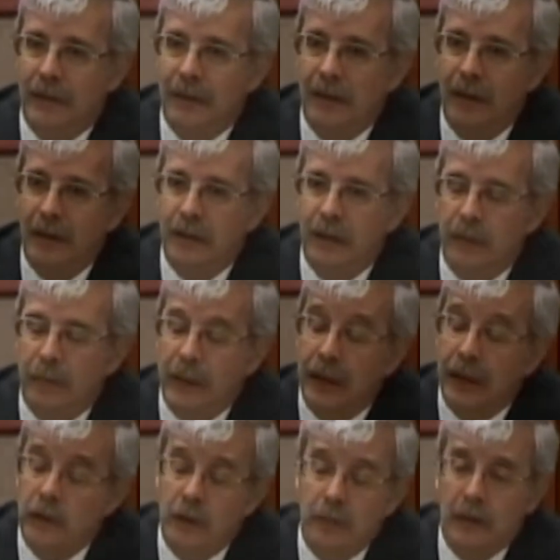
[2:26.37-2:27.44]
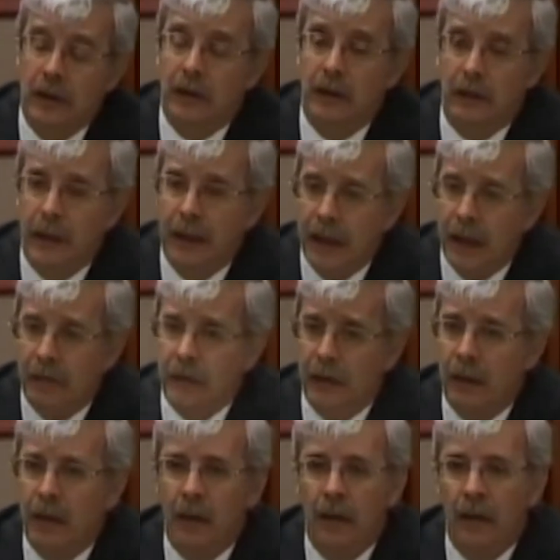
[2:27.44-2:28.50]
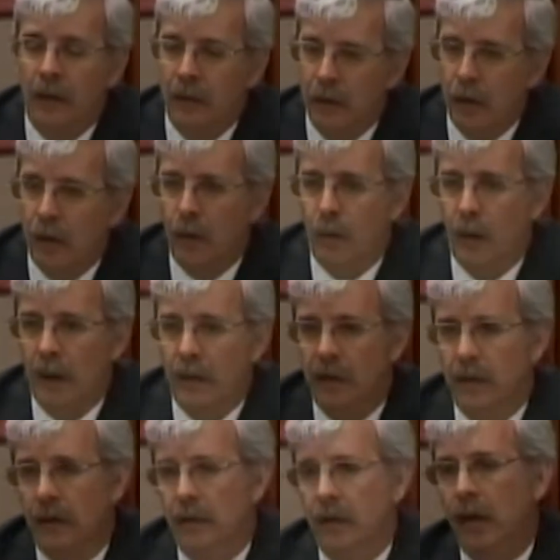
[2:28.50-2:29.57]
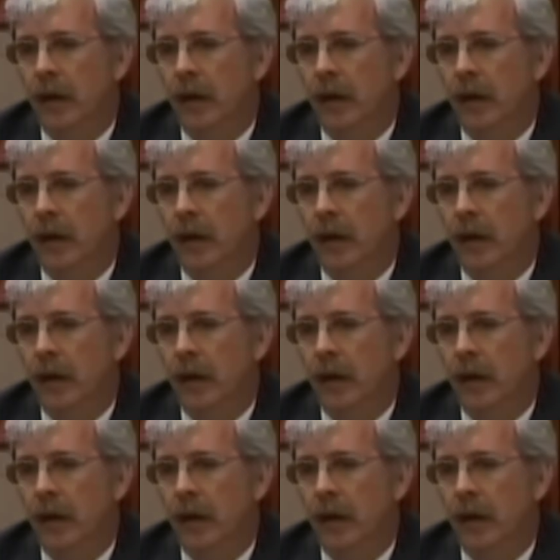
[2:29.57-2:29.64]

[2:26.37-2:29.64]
under the mattress because they don't have it. No question.